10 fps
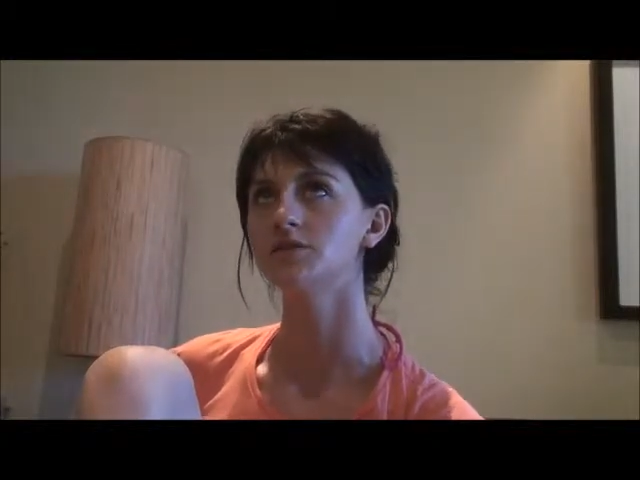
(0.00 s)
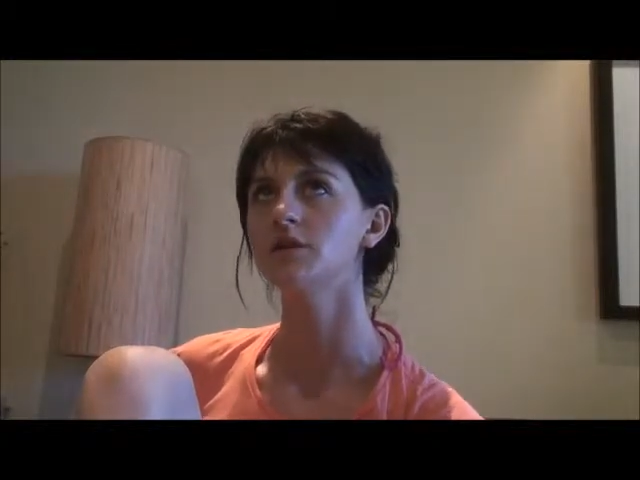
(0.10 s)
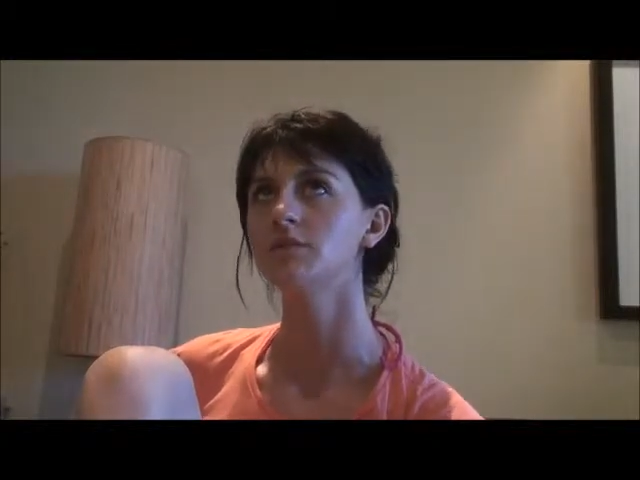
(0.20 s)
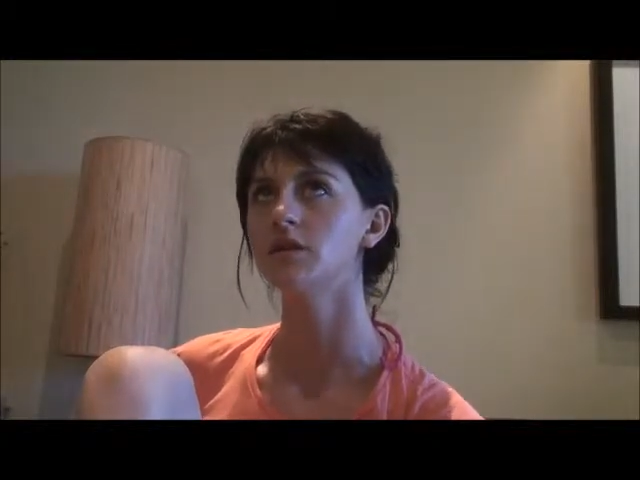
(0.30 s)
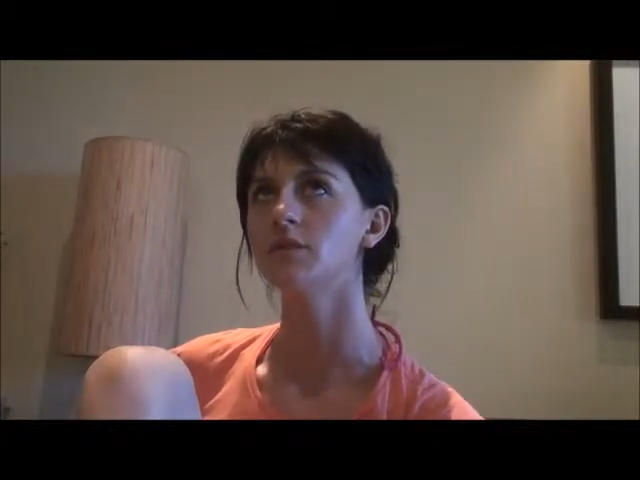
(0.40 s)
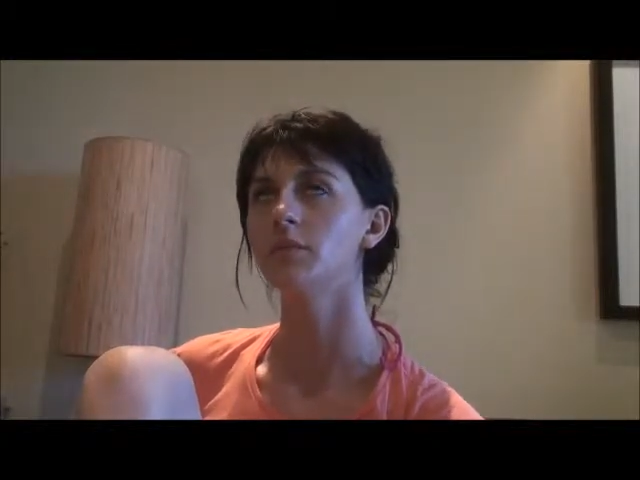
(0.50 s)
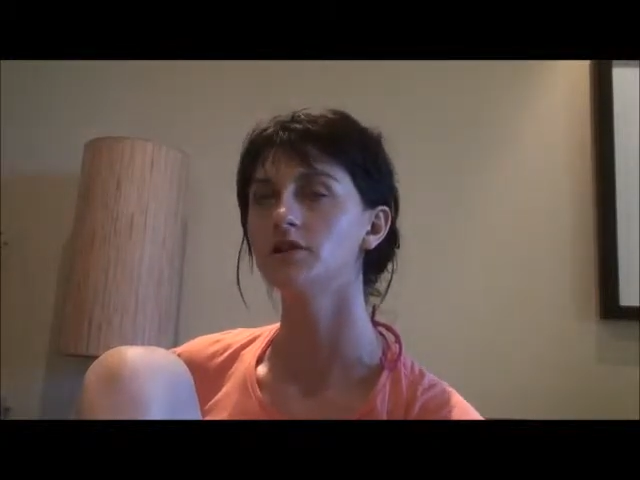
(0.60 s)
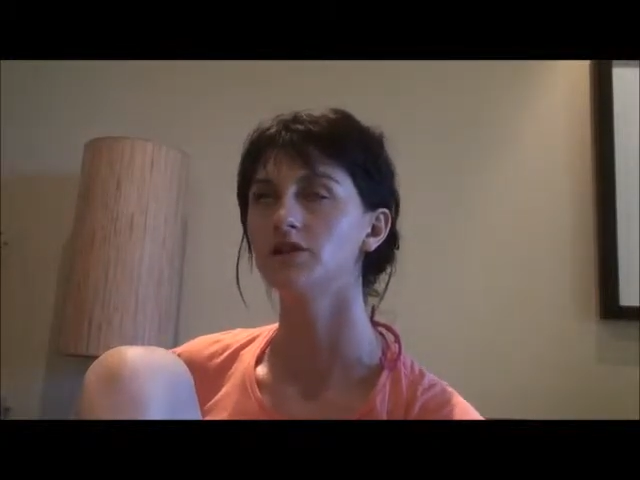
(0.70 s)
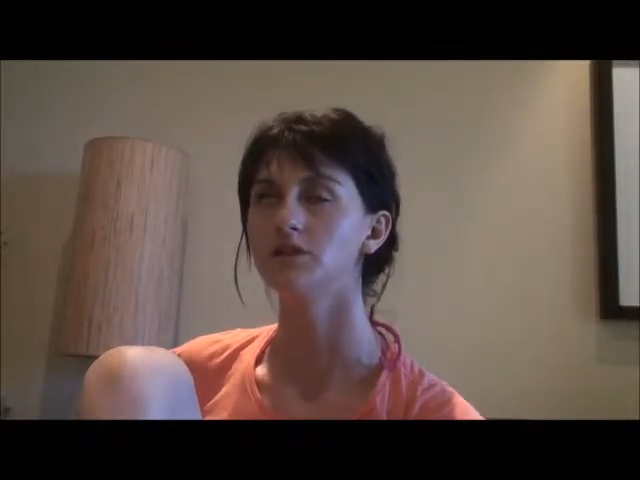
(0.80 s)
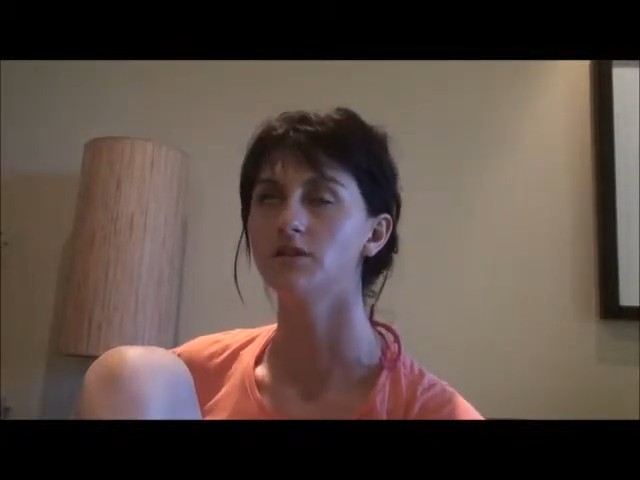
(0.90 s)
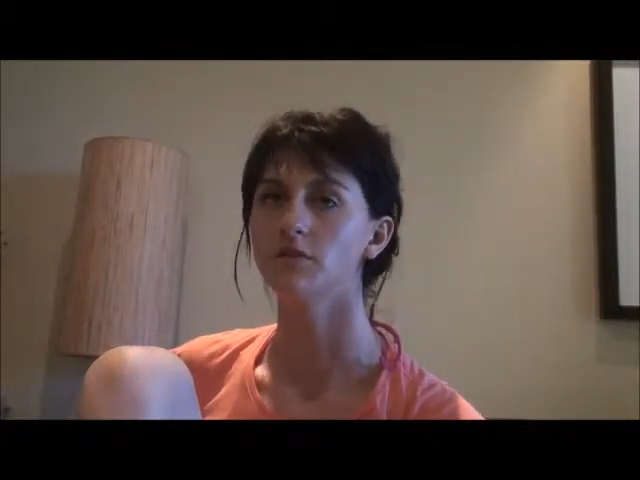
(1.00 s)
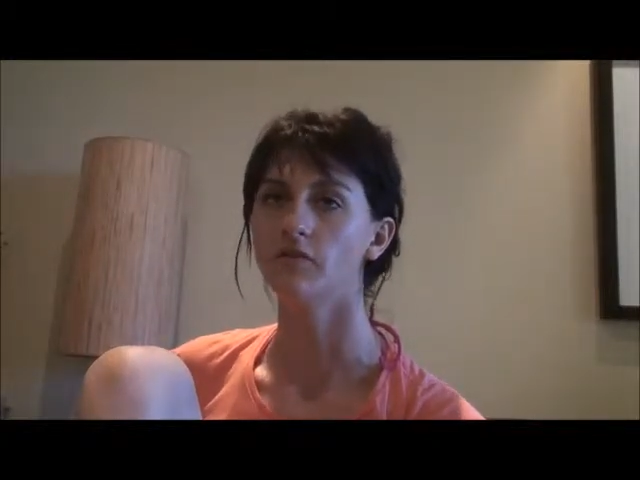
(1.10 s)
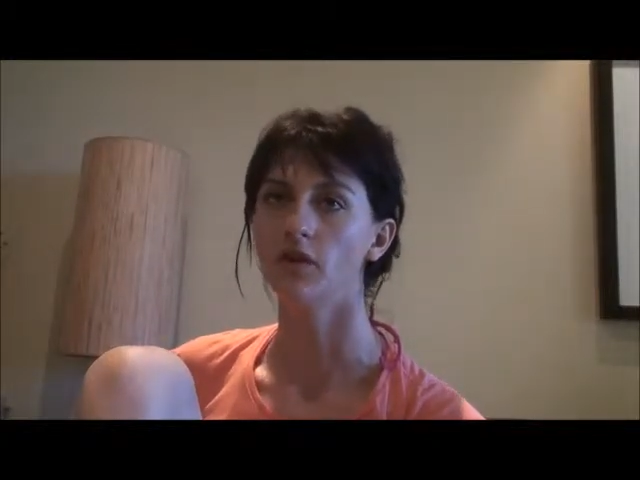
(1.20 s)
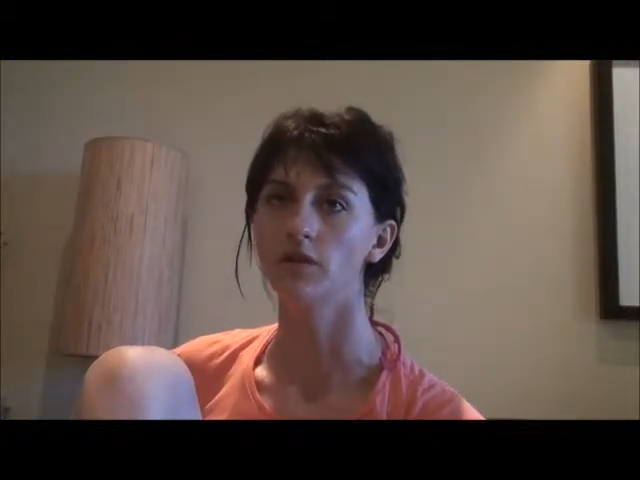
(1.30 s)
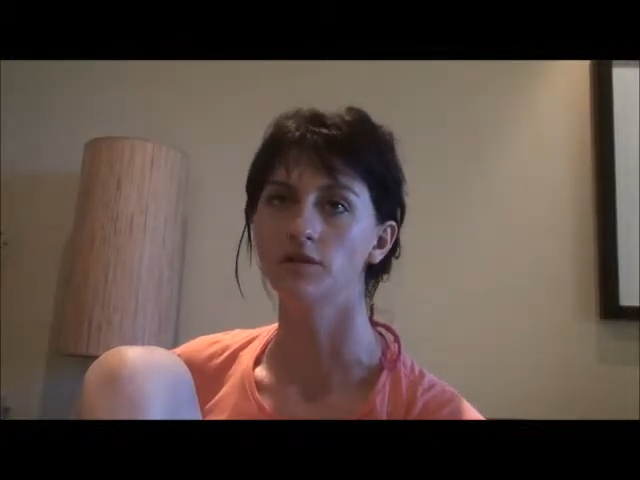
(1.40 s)
There's some that are much easier to
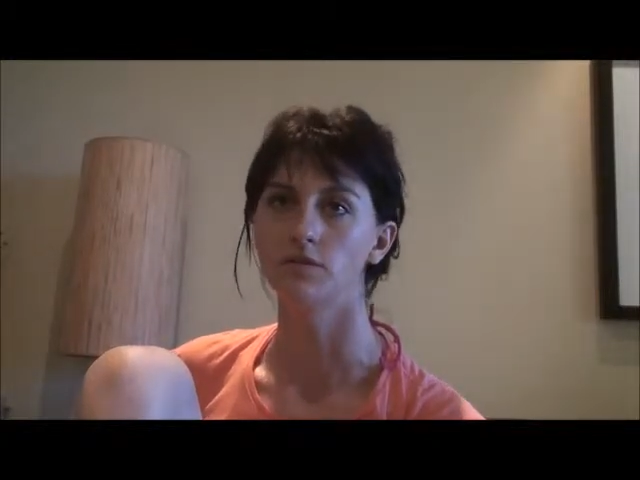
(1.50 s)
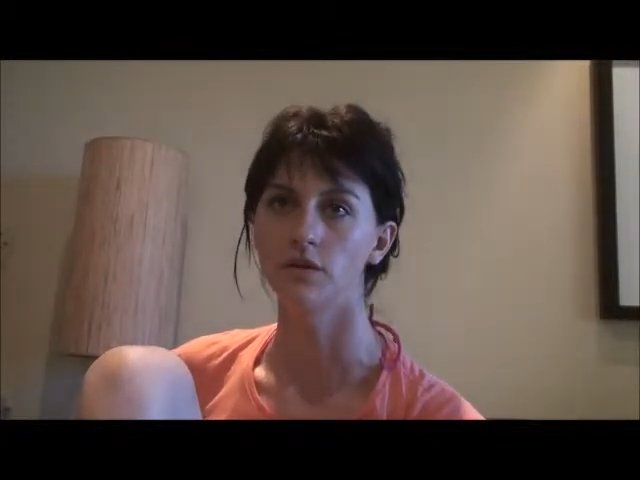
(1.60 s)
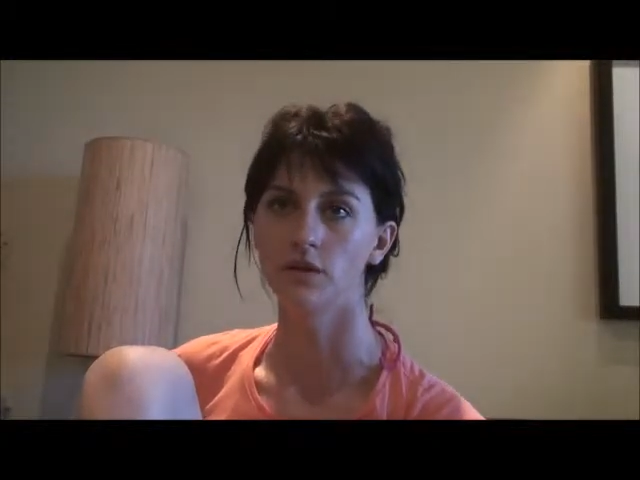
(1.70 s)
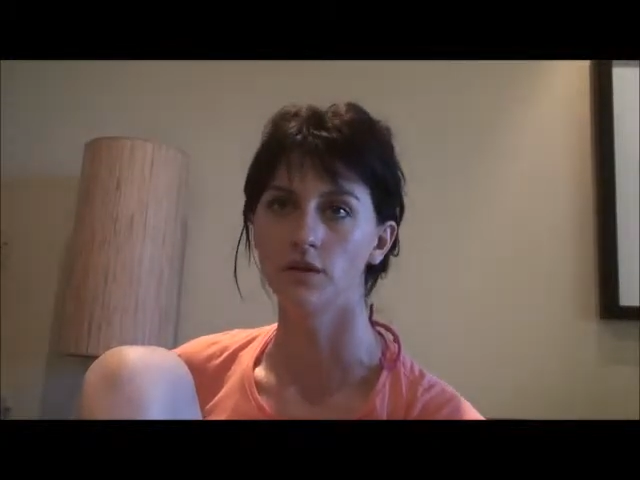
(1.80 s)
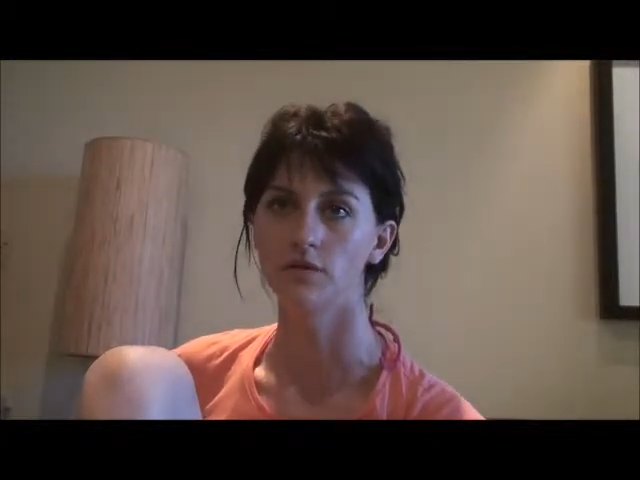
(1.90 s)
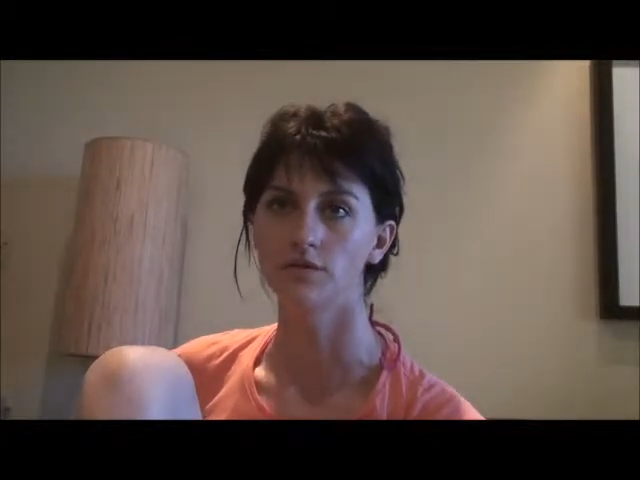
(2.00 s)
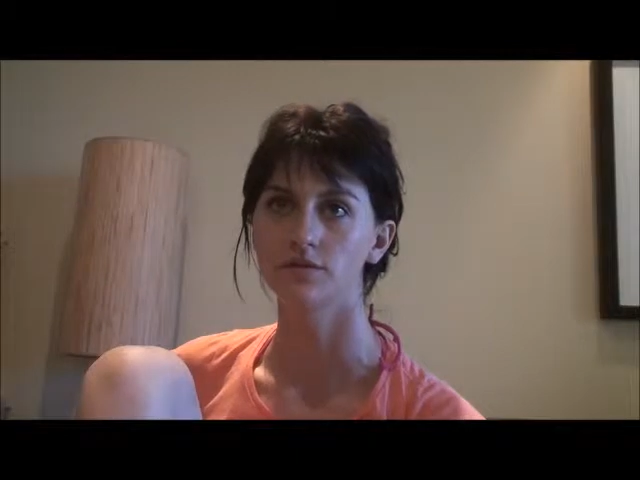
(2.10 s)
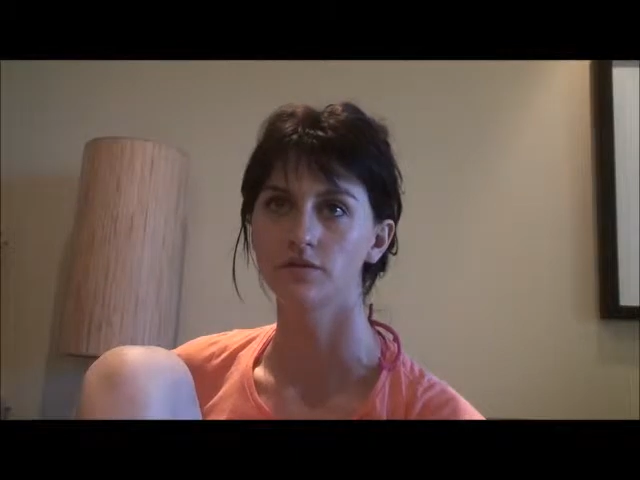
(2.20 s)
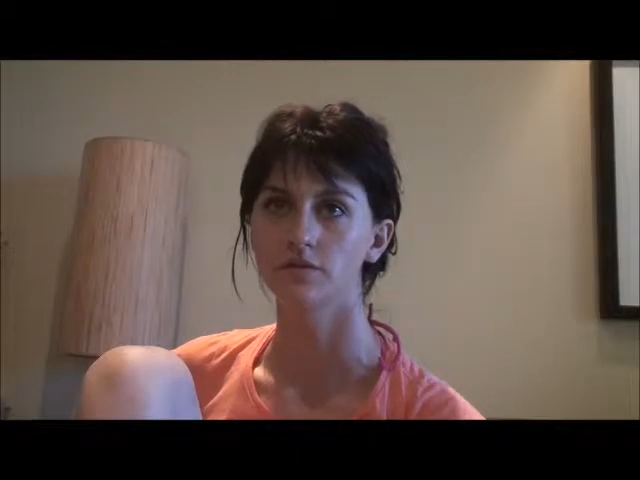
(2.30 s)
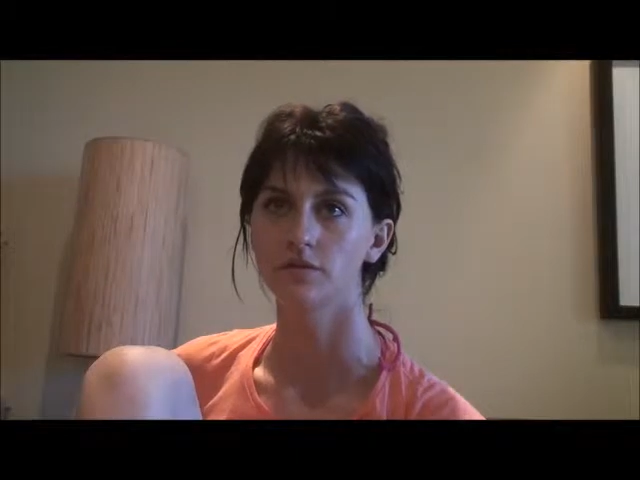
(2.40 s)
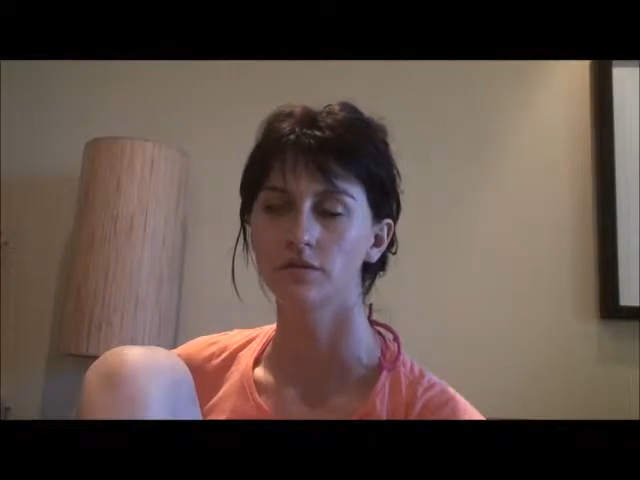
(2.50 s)
fall into than others.